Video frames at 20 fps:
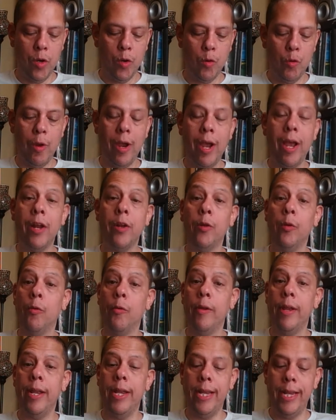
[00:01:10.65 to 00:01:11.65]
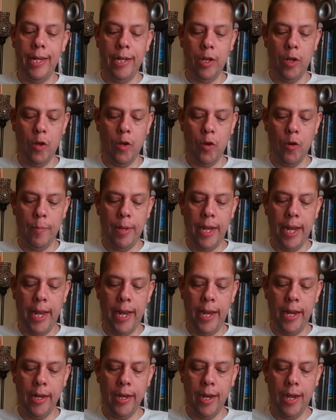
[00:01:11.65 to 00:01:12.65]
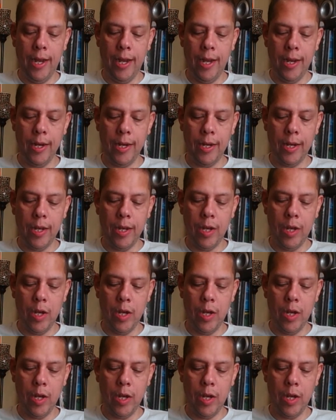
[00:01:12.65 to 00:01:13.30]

Grant Green, Herbie Hancock,